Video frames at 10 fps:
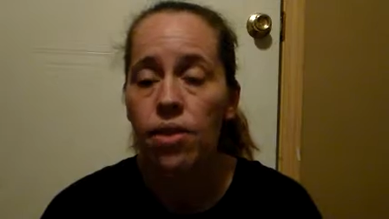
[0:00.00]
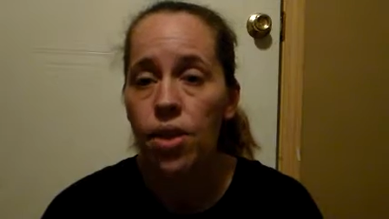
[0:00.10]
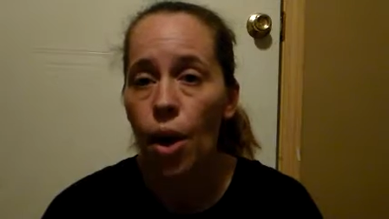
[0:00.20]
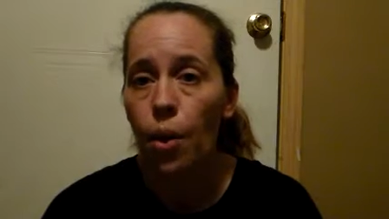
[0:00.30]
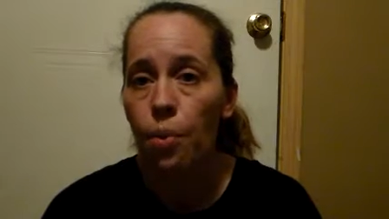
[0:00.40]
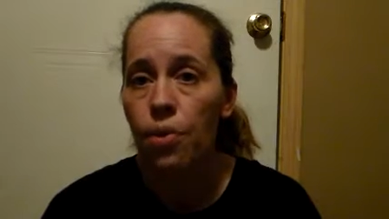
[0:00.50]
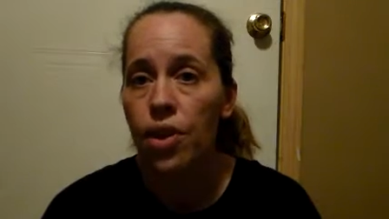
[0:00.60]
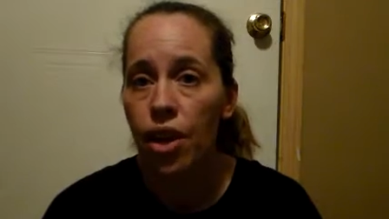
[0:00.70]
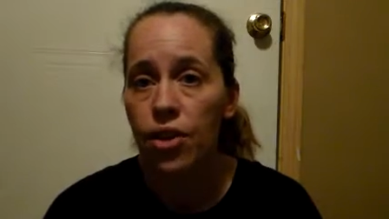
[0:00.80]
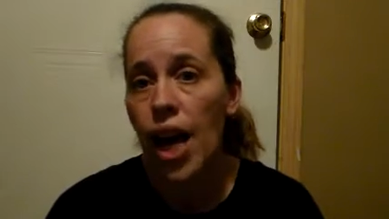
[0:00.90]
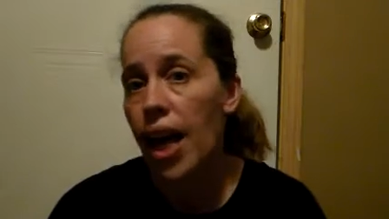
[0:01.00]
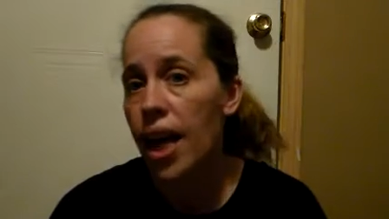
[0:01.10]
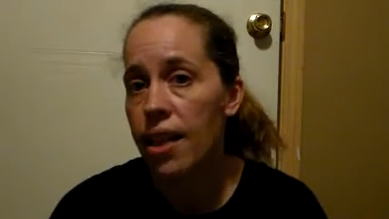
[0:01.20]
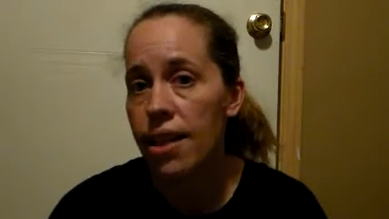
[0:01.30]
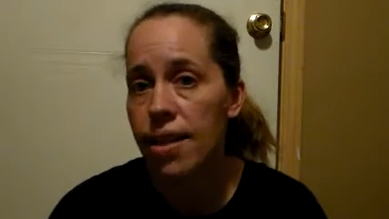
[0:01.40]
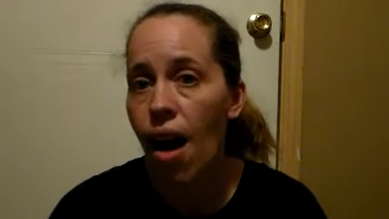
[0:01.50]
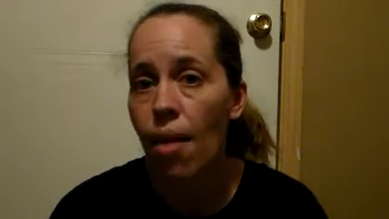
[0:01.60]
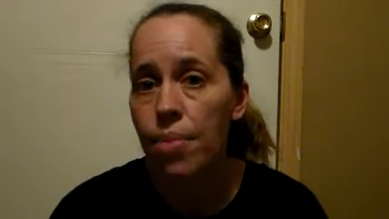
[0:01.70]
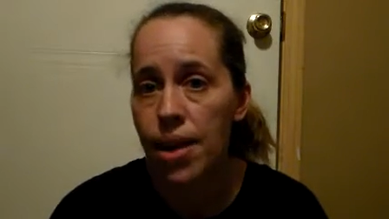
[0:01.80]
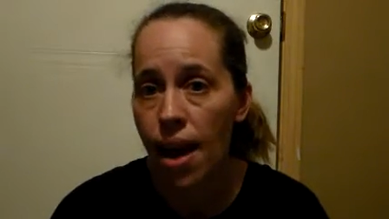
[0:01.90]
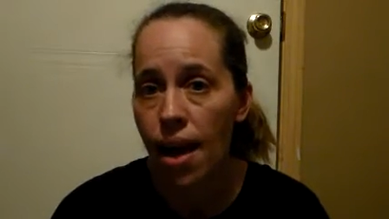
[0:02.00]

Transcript: And so they're taking the top